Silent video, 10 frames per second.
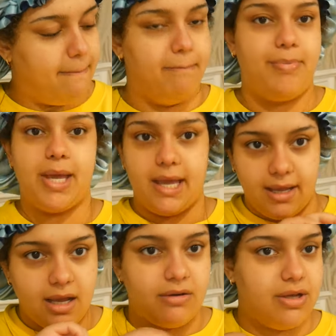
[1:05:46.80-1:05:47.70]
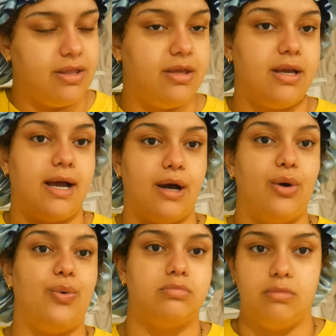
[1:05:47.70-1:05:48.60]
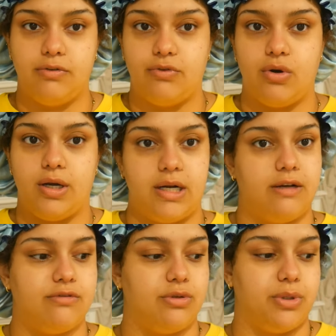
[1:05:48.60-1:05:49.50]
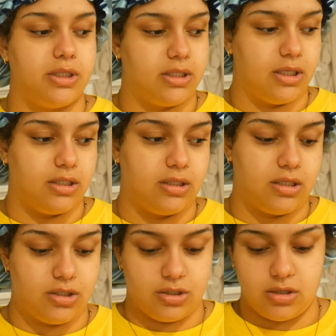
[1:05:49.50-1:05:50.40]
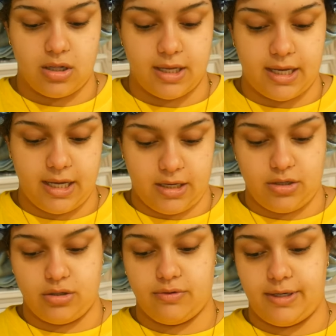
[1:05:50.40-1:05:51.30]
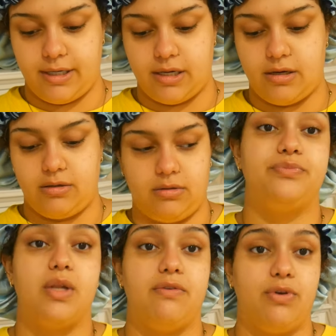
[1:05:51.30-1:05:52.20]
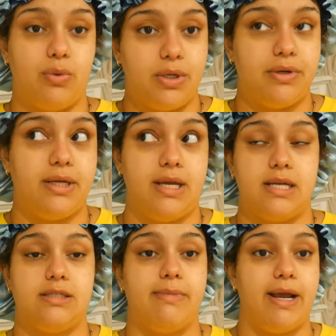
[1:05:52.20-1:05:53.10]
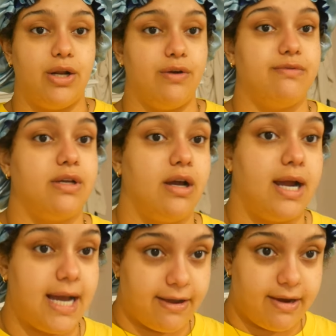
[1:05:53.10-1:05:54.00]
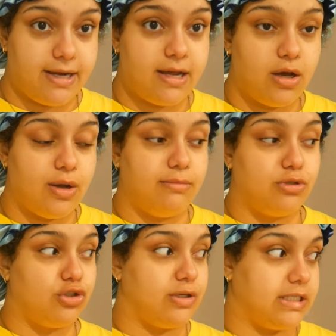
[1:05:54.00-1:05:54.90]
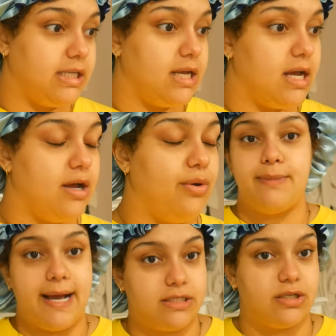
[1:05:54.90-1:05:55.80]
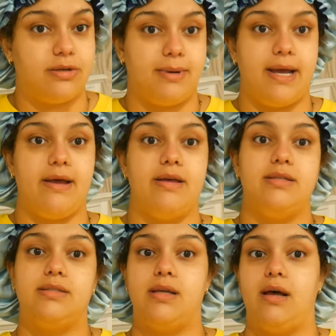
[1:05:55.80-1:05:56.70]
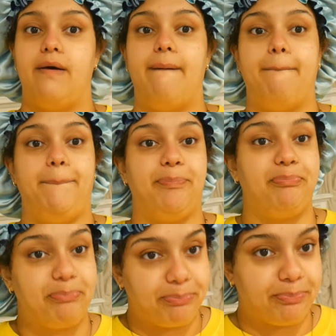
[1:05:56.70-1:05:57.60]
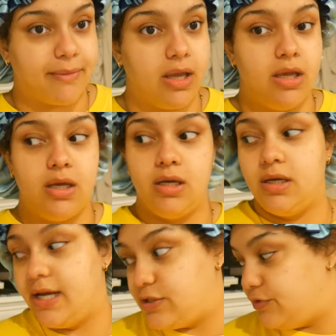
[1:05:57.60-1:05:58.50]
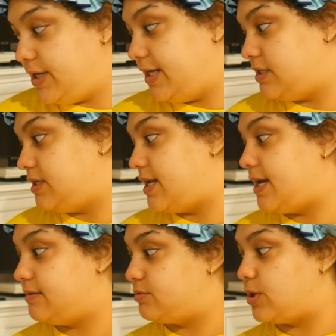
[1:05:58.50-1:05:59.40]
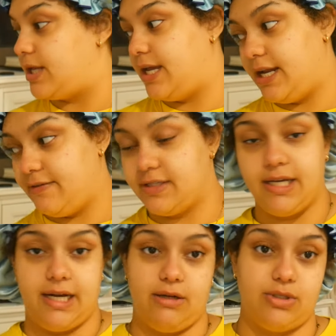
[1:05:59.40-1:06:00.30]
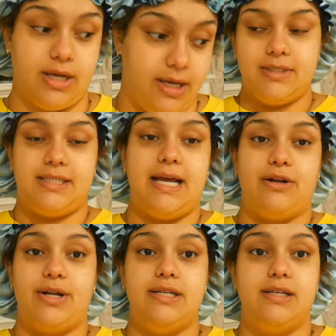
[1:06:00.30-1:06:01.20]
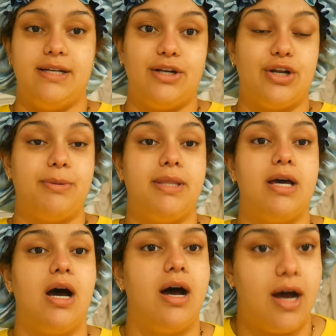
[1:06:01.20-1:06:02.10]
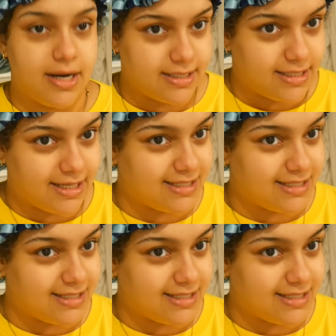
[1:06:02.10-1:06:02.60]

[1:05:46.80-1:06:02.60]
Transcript: bang everything out before and after work. Like, that's just all I can do right now. If you're wondering, yes, my nerves are high right now. I'm stressing out. Bags under bags. It's raining today, so I can't even tan outside. Saturday, Sunday are gonna be the hottest days